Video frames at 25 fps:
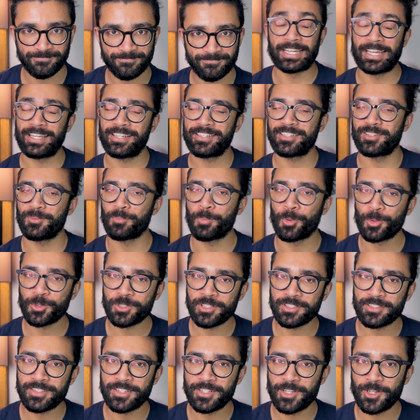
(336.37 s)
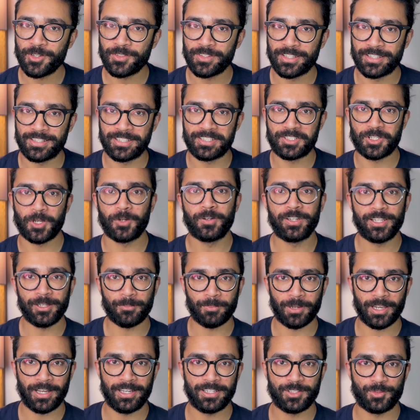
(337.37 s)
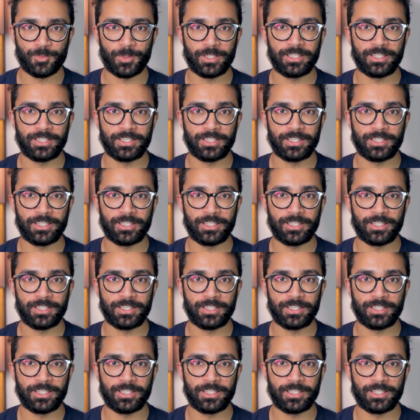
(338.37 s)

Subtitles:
Again, it's important to note that this only applies